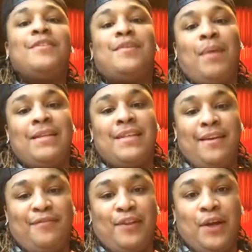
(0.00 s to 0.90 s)
Somebody
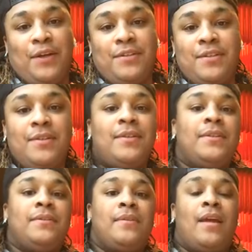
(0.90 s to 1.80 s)
said flirt.
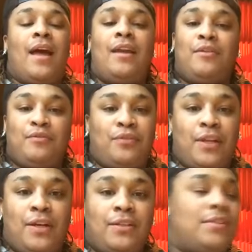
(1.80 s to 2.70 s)
I don't
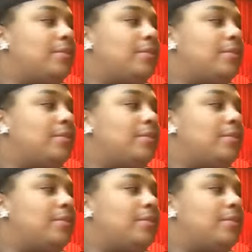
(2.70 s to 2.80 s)
flirt.